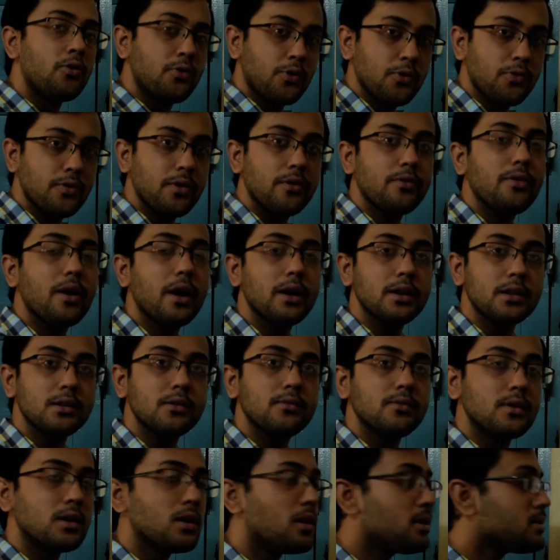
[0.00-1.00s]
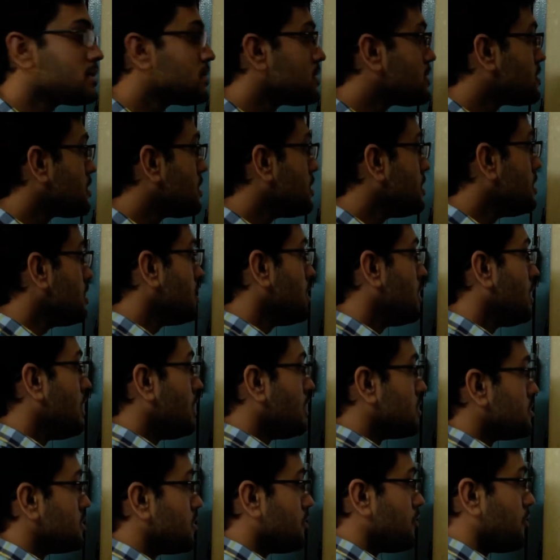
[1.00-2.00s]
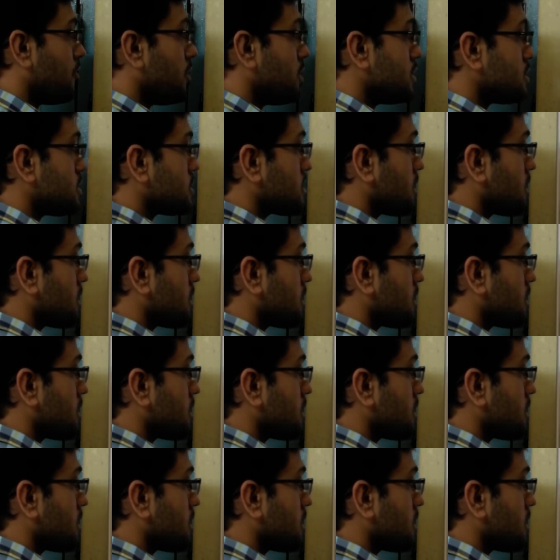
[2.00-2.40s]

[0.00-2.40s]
do we find the velocity? The first